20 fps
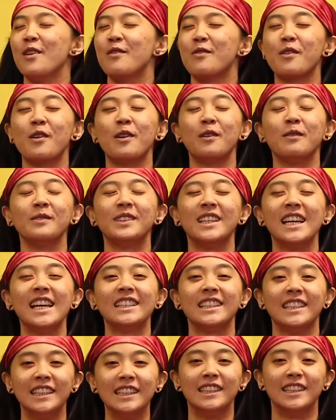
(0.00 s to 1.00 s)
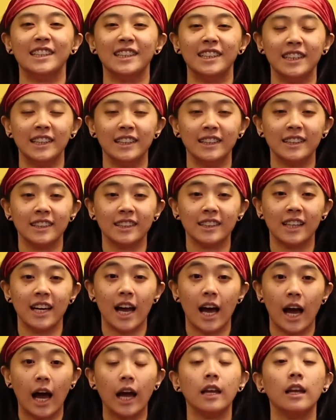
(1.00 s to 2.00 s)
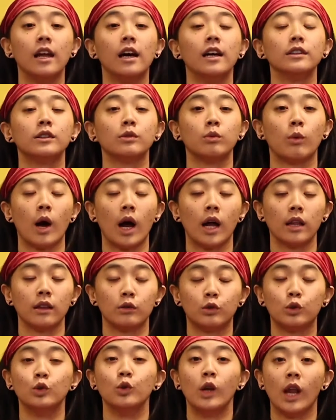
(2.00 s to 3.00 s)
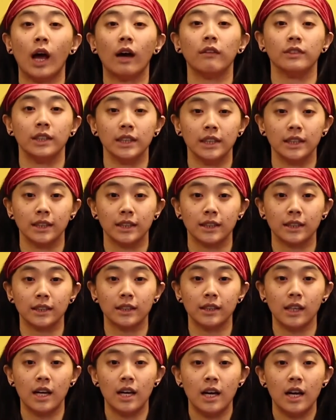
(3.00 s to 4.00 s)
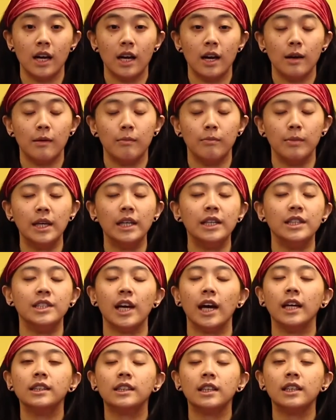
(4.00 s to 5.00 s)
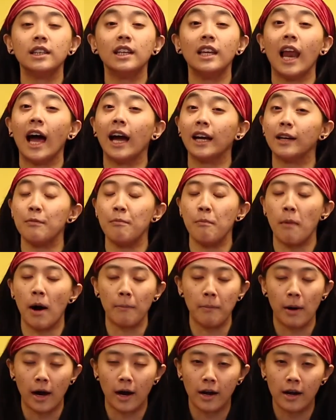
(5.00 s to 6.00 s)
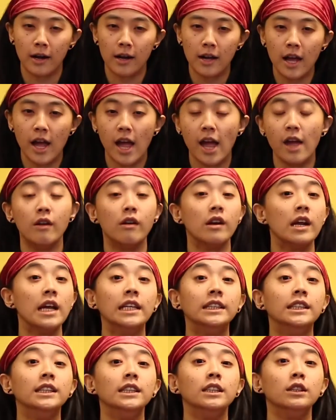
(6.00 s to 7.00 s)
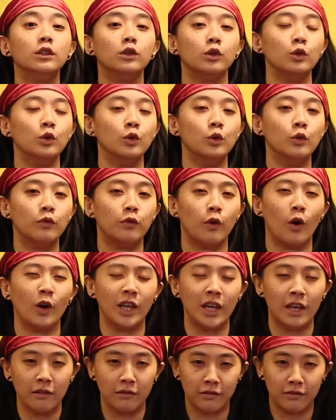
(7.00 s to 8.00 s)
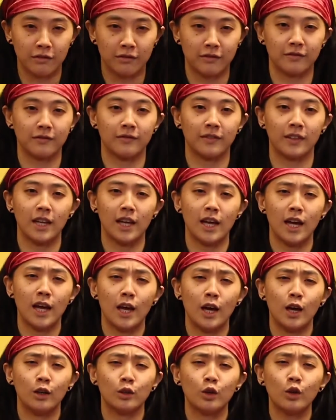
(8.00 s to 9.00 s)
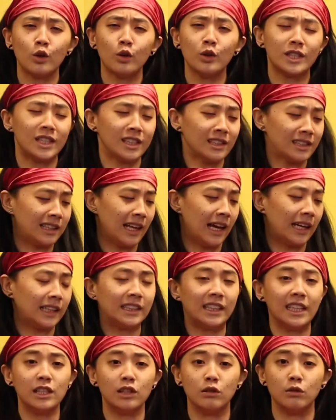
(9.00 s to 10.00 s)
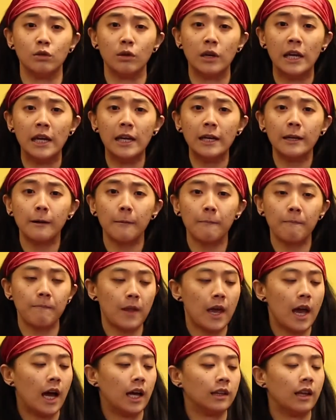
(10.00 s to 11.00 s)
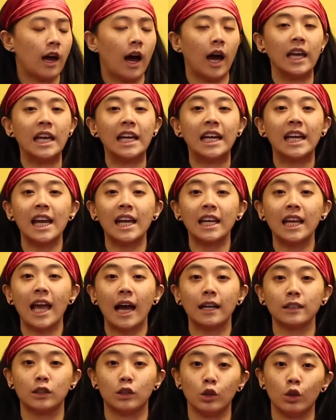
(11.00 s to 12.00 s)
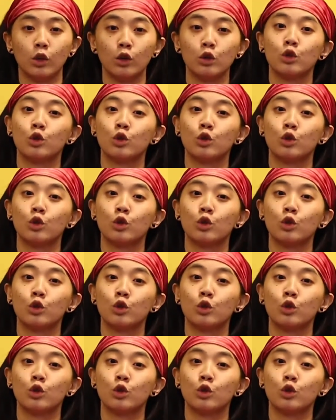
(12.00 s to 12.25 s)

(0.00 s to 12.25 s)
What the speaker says: From this incident, I learned what true love is. Being gentle like mama and ready to forgive. So just like this drink, the ingredients to